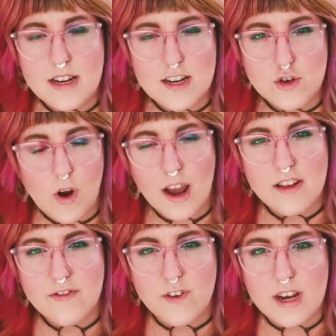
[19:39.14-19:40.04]
Did I try
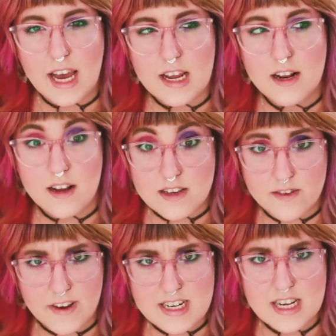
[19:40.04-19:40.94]
and forget it? Because
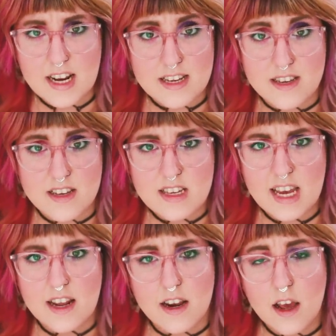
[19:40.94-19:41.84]
if I did, I
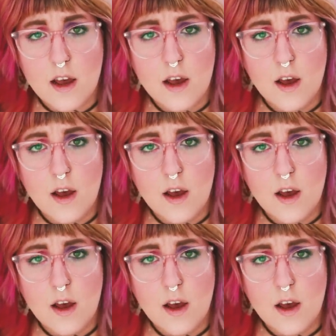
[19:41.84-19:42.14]
succeeded.